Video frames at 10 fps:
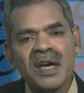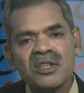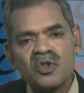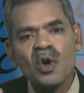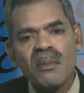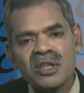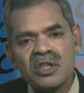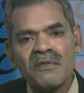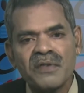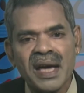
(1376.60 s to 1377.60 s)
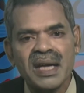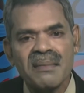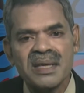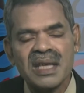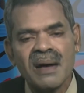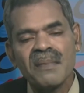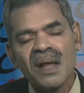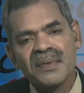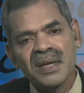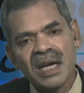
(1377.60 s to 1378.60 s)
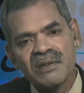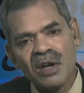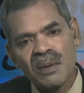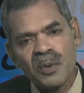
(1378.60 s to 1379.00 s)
is so much of dynamism. The network